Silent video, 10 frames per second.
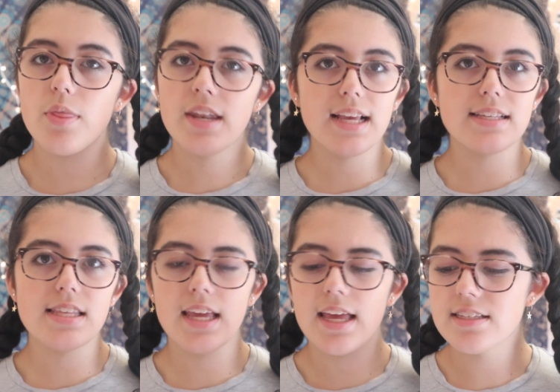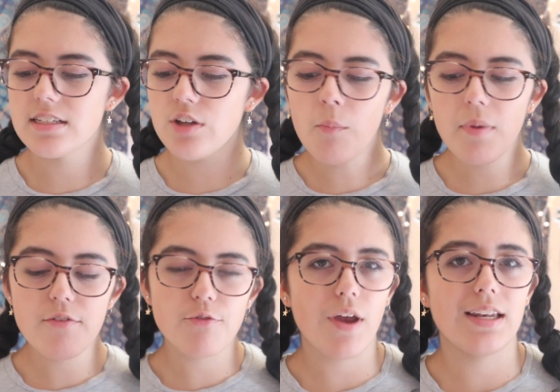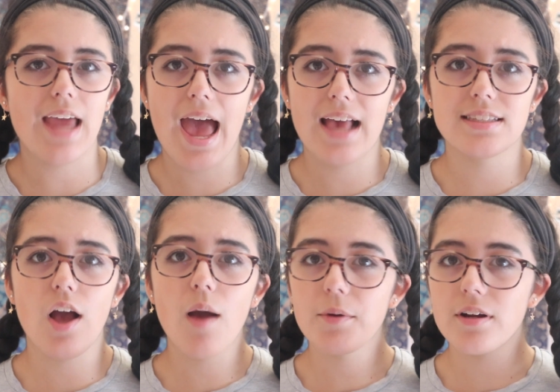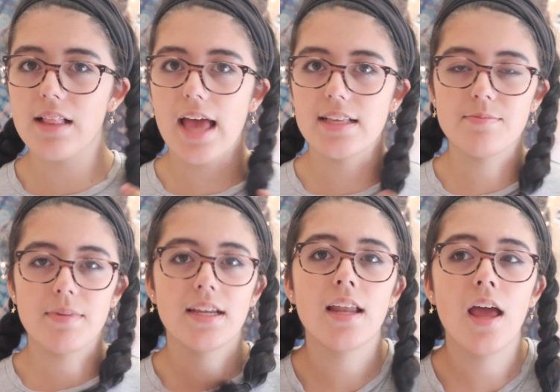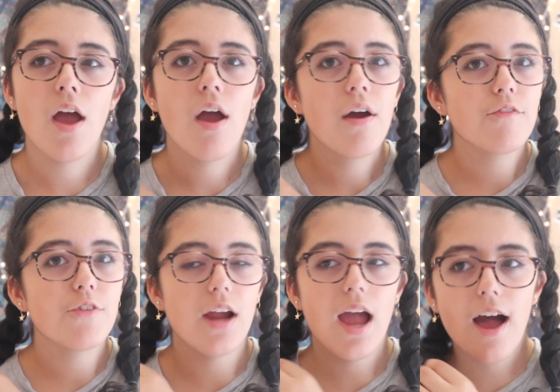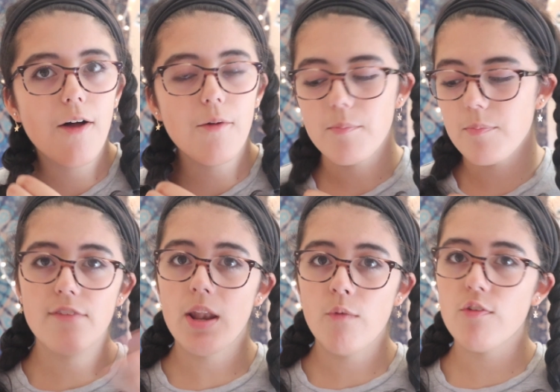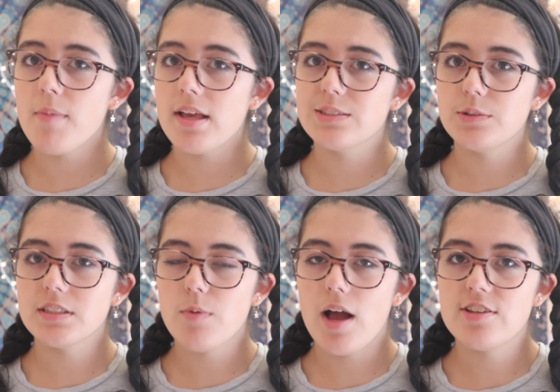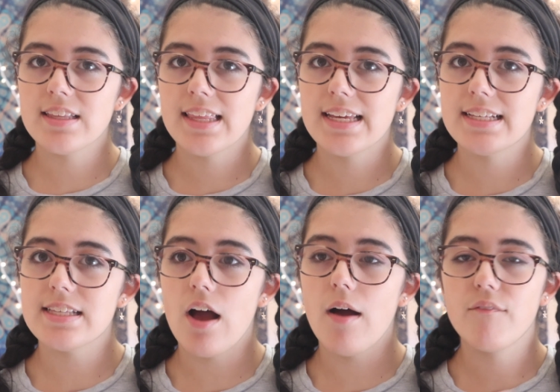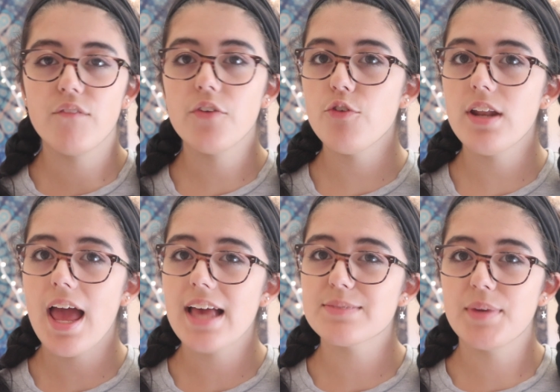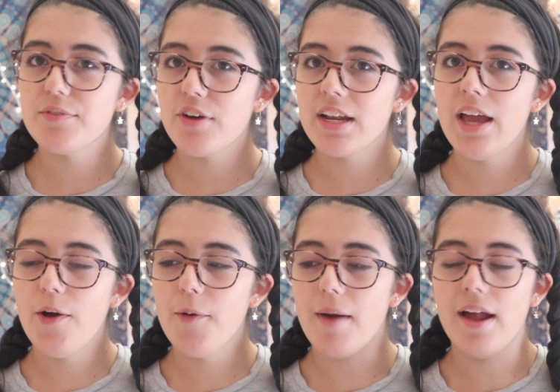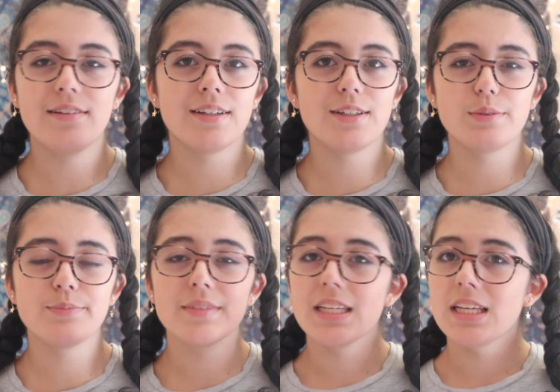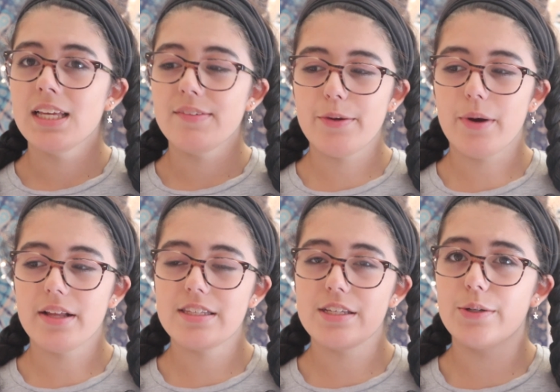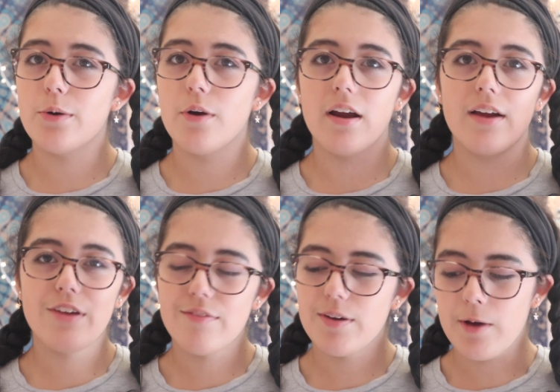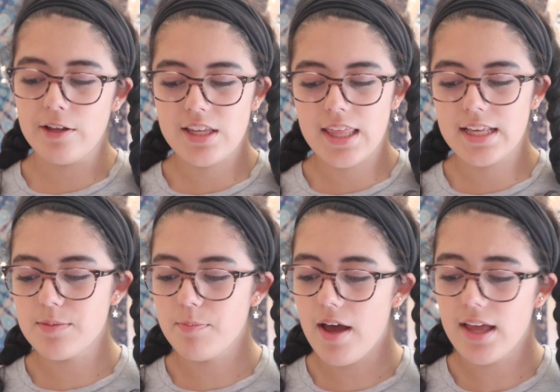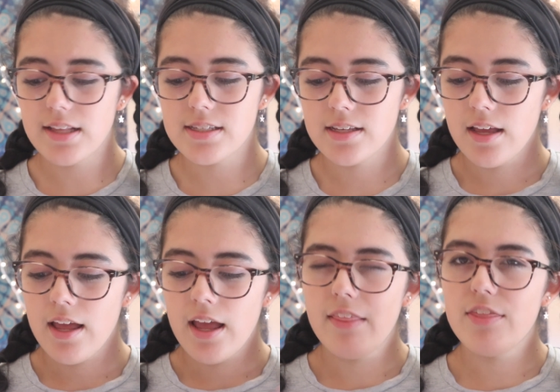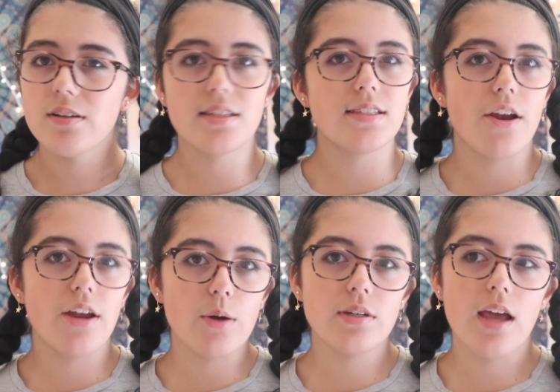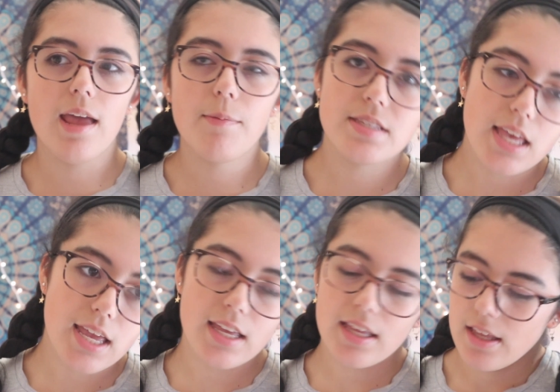so the next thing is don't be afraid to ask upperclassmen for help. If anyone from my school is watching this, um, feel free to ask me for any help. I don't know if you want to or if you've been watching this, but there's stereotypes like,